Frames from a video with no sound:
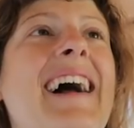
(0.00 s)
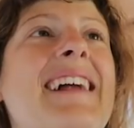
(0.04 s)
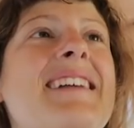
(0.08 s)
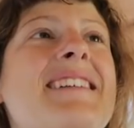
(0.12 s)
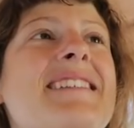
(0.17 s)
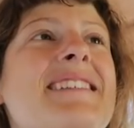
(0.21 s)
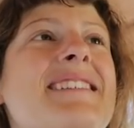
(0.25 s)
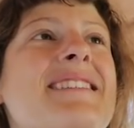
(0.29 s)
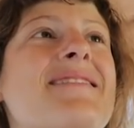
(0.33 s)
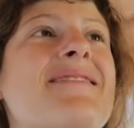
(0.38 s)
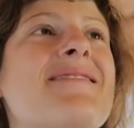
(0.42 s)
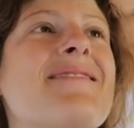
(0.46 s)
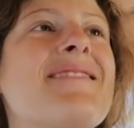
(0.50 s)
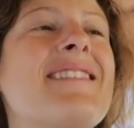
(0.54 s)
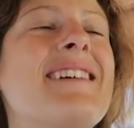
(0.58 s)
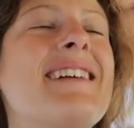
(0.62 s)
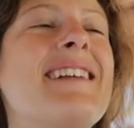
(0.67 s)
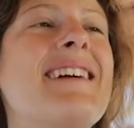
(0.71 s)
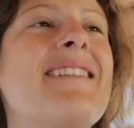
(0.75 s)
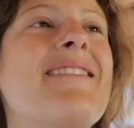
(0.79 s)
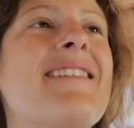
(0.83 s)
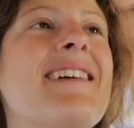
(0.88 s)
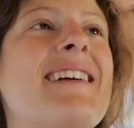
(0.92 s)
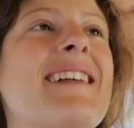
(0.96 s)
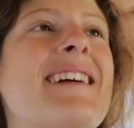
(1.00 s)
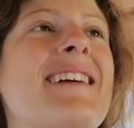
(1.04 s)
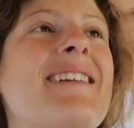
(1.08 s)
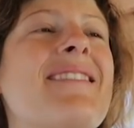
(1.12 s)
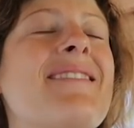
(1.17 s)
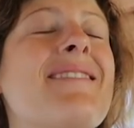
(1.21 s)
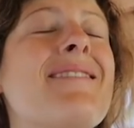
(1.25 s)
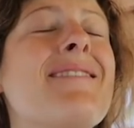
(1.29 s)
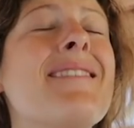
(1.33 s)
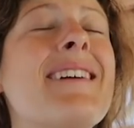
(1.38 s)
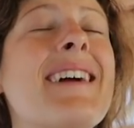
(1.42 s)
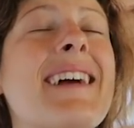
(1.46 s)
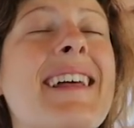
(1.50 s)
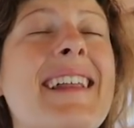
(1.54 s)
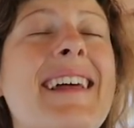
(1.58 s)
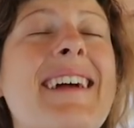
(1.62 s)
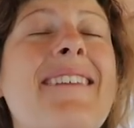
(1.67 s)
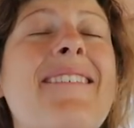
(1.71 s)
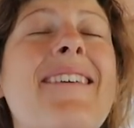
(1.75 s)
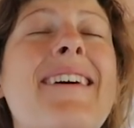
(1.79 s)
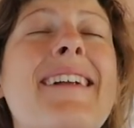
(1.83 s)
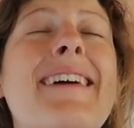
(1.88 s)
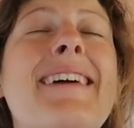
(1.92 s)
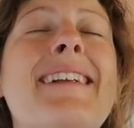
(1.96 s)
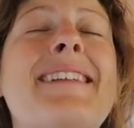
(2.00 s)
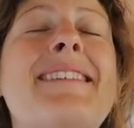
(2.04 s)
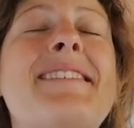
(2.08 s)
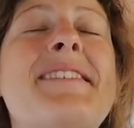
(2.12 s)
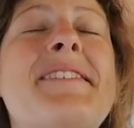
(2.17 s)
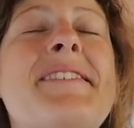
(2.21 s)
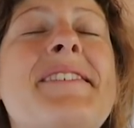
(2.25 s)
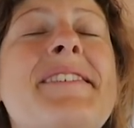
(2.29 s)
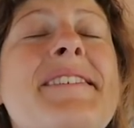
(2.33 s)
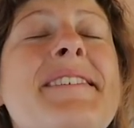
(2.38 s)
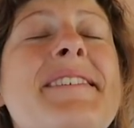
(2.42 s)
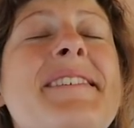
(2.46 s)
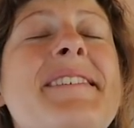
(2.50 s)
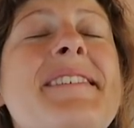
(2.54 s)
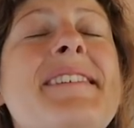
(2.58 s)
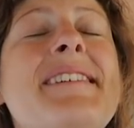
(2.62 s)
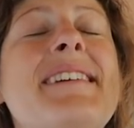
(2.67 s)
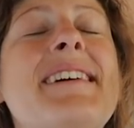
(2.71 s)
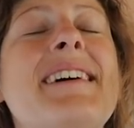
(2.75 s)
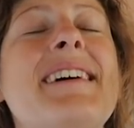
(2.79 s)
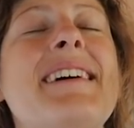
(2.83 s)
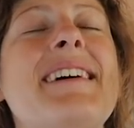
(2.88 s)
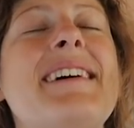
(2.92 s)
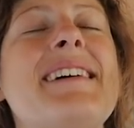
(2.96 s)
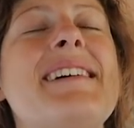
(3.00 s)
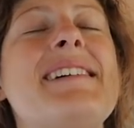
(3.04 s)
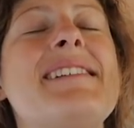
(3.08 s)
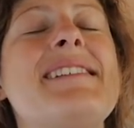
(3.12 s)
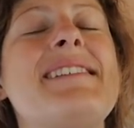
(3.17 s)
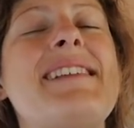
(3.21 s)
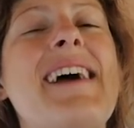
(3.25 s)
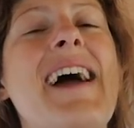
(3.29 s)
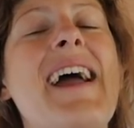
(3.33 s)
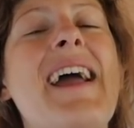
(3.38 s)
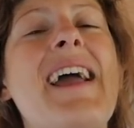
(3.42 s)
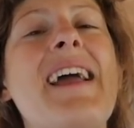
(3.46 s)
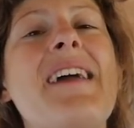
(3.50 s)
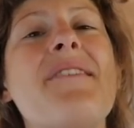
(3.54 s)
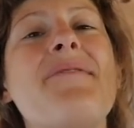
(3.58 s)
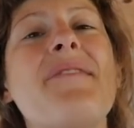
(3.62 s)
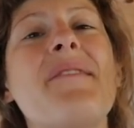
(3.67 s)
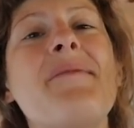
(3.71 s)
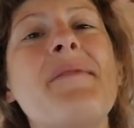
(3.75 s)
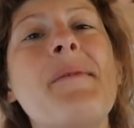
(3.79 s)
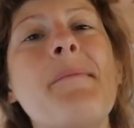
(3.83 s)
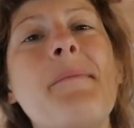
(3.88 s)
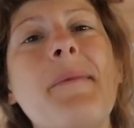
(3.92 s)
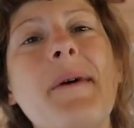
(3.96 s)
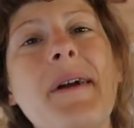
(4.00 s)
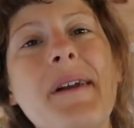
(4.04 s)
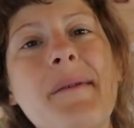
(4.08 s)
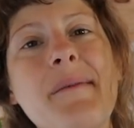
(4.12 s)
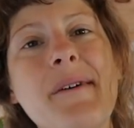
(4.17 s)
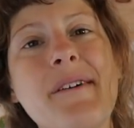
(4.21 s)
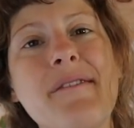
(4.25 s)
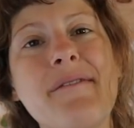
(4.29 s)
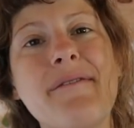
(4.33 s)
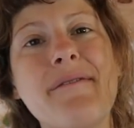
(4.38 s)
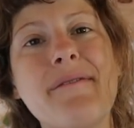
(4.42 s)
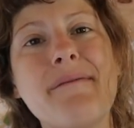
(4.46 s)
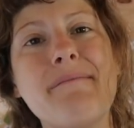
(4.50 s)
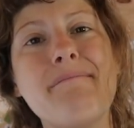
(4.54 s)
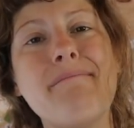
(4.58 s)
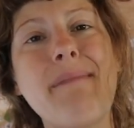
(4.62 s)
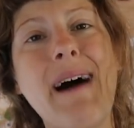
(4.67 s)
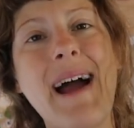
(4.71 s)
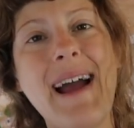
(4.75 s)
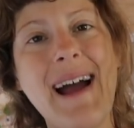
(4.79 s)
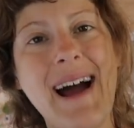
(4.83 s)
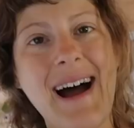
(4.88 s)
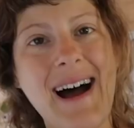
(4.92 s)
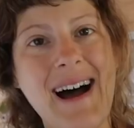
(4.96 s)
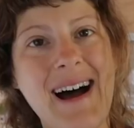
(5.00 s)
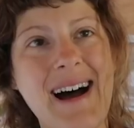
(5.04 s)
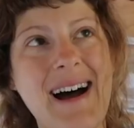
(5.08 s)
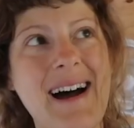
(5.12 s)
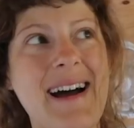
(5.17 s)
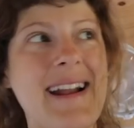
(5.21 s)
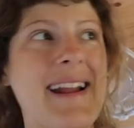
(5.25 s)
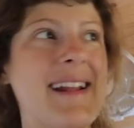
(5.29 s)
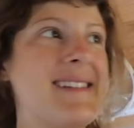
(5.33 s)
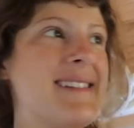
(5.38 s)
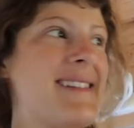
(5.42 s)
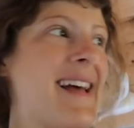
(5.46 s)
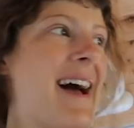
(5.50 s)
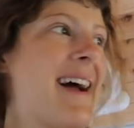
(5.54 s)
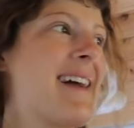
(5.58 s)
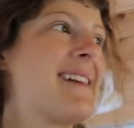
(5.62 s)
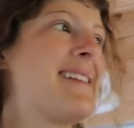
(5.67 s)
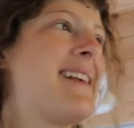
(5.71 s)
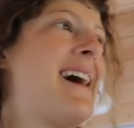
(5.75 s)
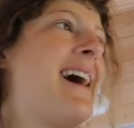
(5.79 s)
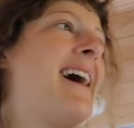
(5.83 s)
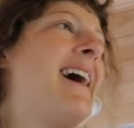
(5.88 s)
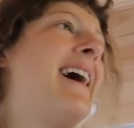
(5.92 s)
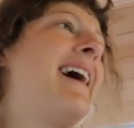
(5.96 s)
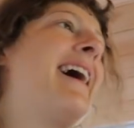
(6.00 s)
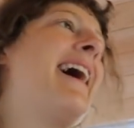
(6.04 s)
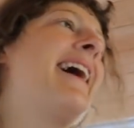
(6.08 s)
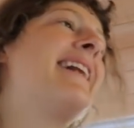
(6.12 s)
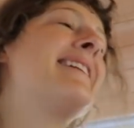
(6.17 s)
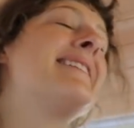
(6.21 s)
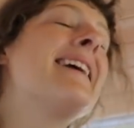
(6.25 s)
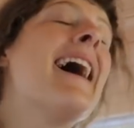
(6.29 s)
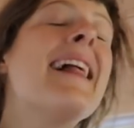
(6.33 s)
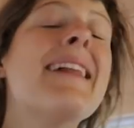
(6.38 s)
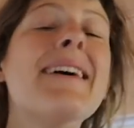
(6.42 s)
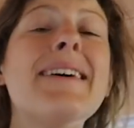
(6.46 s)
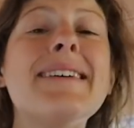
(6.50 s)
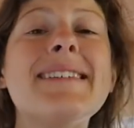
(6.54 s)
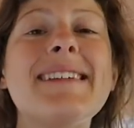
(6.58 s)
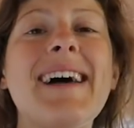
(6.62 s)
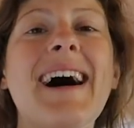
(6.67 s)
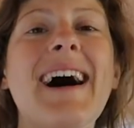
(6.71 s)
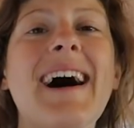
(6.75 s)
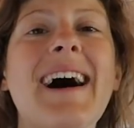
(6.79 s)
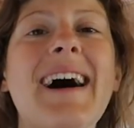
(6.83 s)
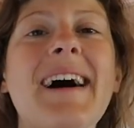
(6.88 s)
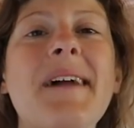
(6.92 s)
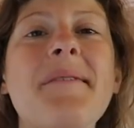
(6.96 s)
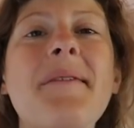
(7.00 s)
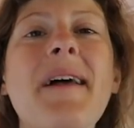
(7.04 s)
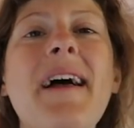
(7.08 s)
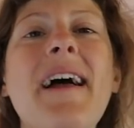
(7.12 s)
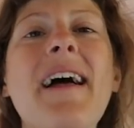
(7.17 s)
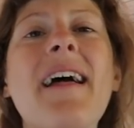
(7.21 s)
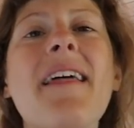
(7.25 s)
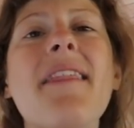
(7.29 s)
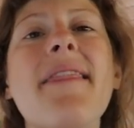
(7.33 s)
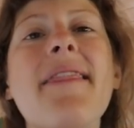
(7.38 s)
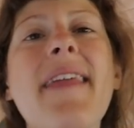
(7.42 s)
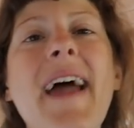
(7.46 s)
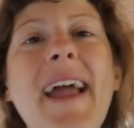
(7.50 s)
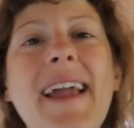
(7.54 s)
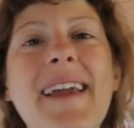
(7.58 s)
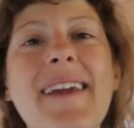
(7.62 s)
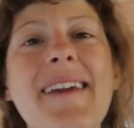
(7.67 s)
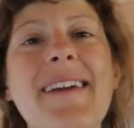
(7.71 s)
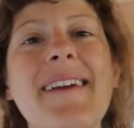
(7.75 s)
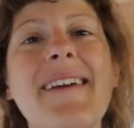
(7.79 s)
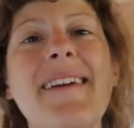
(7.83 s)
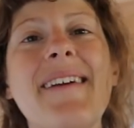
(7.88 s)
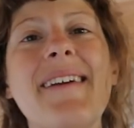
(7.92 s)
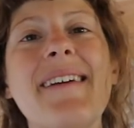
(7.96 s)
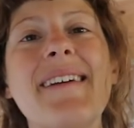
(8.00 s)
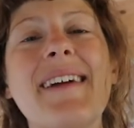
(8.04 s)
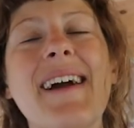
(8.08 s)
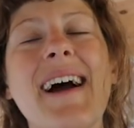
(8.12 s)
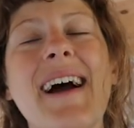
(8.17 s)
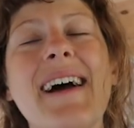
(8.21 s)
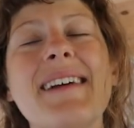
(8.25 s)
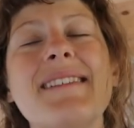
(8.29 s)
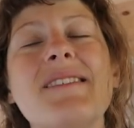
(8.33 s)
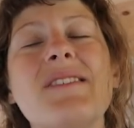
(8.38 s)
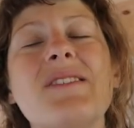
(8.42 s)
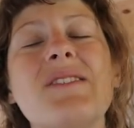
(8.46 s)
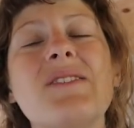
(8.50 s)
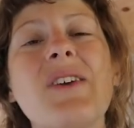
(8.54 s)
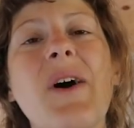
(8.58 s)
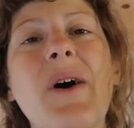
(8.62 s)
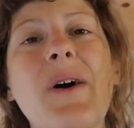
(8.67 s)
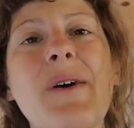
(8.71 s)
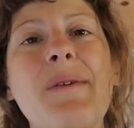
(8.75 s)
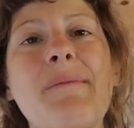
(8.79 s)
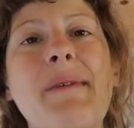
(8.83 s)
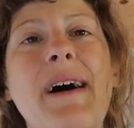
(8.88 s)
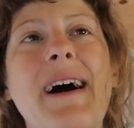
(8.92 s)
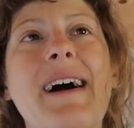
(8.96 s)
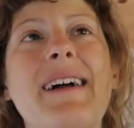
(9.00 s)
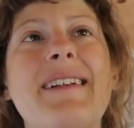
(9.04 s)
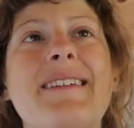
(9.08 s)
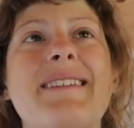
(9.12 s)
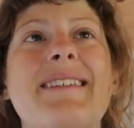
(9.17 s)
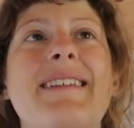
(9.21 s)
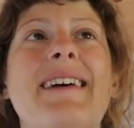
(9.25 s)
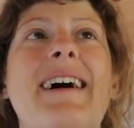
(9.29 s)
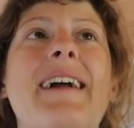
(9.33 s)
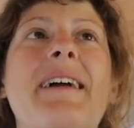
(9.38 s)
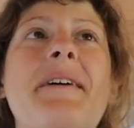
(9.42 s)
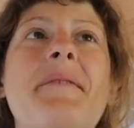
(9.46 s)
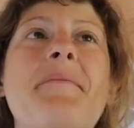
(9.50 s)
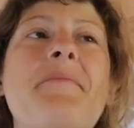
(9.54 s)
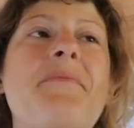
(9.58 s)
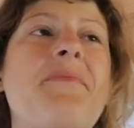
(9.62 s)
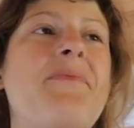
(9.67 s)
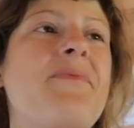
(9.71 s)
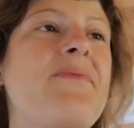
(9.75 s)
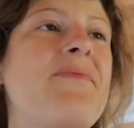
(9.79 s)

I just really, really, really wanted to say from the bottom of my heart and Zach's heart and Tallow's heart thank you guys so much. Like,